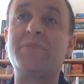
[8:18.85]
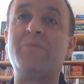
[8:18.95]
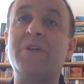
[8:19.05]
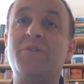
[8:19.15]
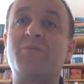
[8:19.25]

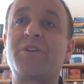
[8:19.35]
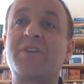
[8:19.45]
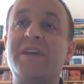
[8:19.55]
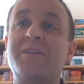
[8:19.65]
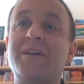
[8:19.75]
with
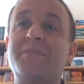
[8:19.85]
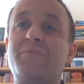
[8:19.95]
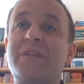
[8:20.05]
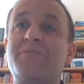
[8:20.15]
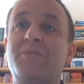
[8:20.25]
working at
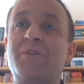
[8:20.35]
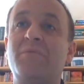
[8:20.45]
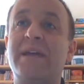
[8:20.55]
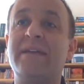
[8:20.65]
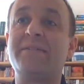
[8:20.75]

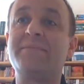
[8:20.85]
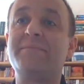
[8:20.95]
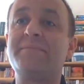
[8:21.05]
Runway?